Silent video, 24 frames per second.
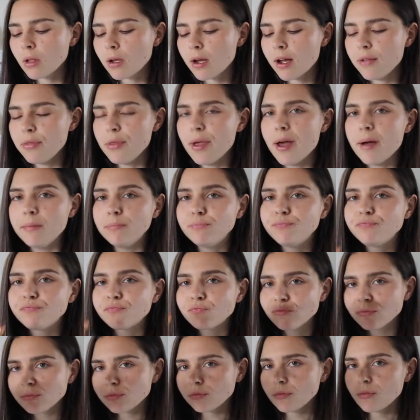And then
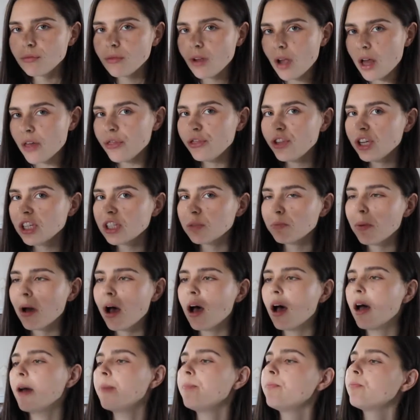this
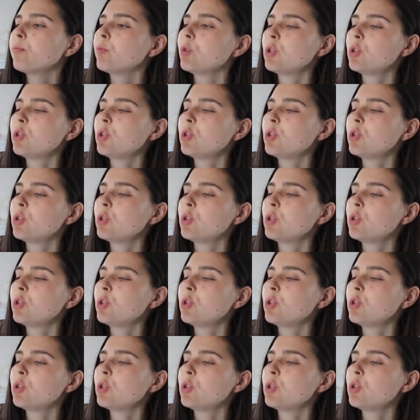part,